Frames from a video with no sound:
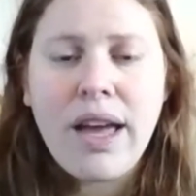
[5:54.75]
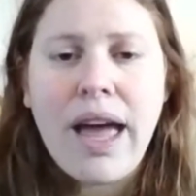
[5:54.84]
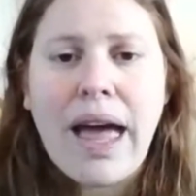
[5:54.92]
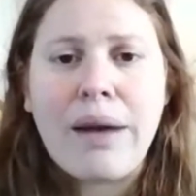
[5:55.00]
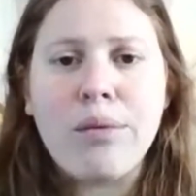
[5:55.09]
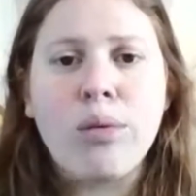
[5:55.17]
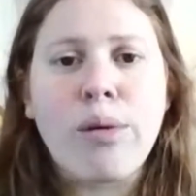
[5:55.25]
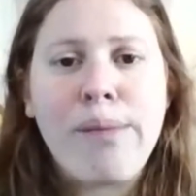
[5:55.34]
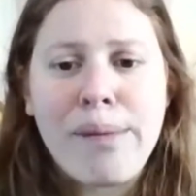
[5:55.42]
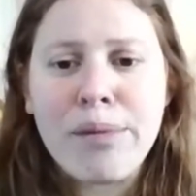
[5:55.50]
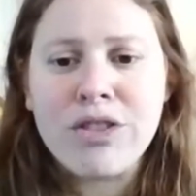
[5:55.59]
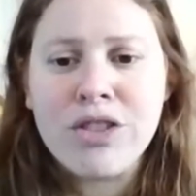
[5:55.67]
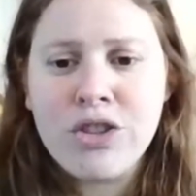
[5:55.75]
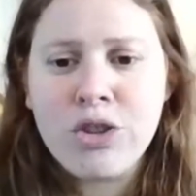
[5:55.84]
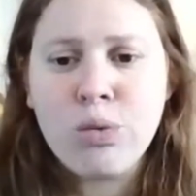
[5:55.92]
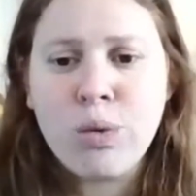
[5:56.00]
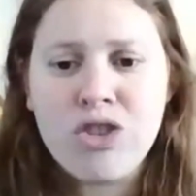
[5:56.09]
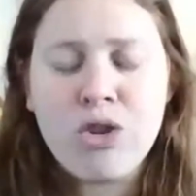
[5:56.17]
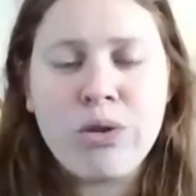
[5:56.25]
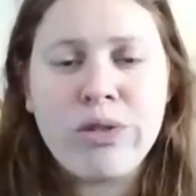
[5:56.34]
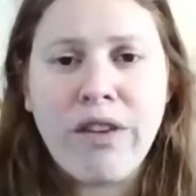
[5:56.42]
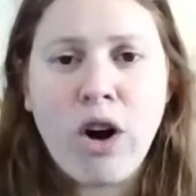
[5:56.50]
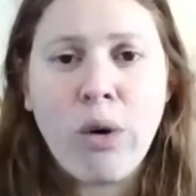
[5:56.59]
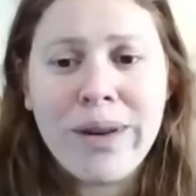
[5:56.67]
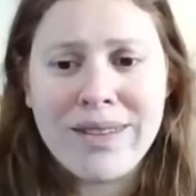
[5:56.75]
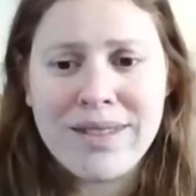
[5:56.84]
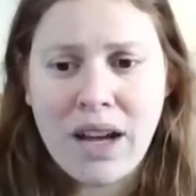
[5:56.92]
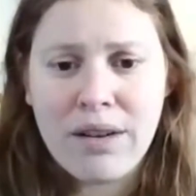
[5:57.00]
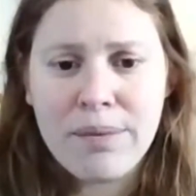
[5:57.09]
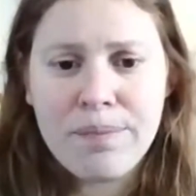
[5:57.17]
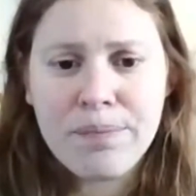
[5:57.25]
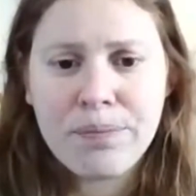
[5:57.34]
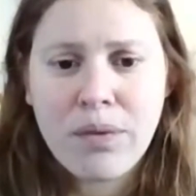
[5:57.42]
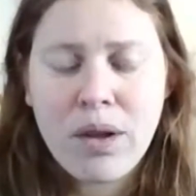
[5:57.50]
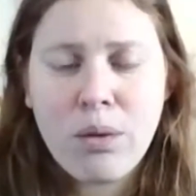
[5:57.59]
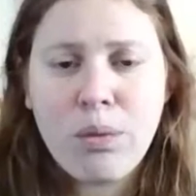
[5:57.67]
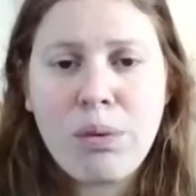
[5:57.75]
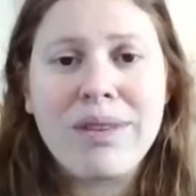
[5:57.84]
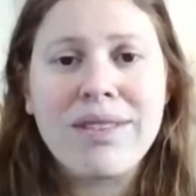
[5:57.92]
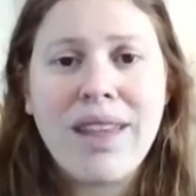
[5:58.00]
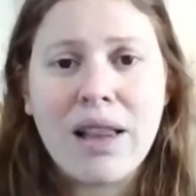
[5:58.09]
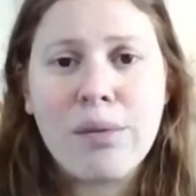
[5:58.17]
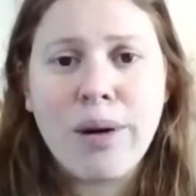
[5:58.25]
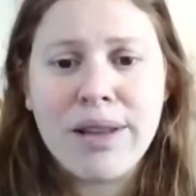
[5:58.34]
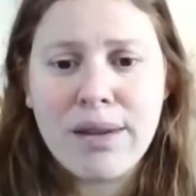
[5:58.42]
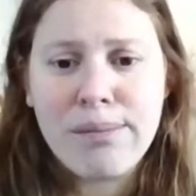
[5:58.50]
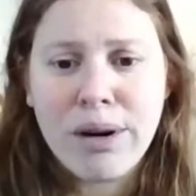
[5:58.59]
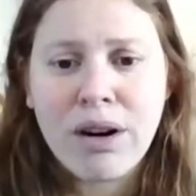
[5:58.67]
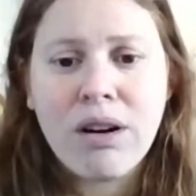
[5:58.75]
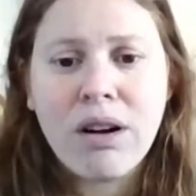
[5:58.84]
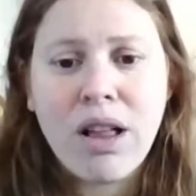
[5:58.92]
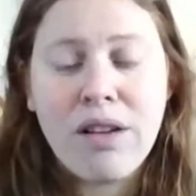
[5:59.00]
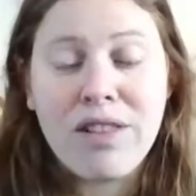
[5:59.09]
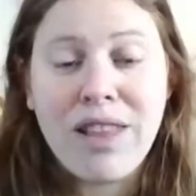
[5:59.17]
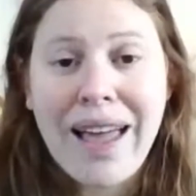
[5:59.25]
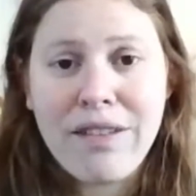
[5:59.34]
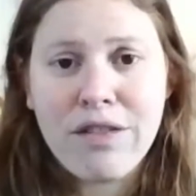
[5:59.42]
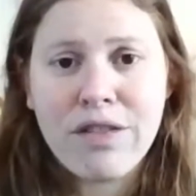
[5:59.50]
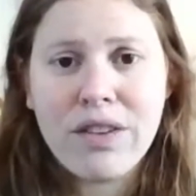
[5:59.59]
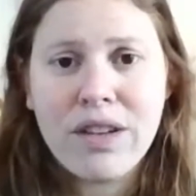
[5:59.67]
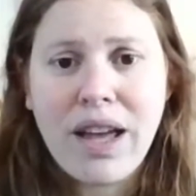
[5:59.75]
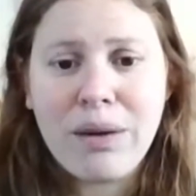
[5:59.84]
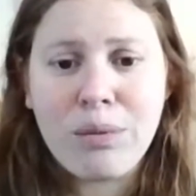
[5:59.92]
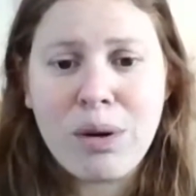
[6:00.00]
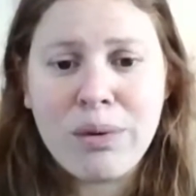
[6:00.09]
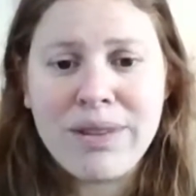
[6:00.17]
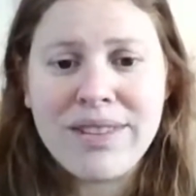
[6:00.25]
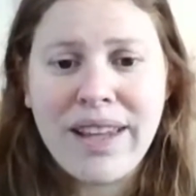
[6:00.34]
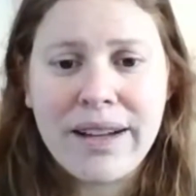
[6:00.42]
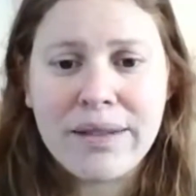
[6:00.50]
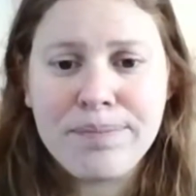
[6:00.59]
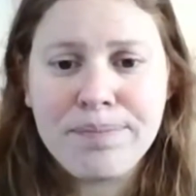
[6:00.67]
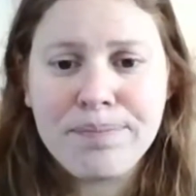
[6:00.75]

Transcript: And we'll remember to do what Jews have always done. We will celebrate the miracle of life, and we will sing.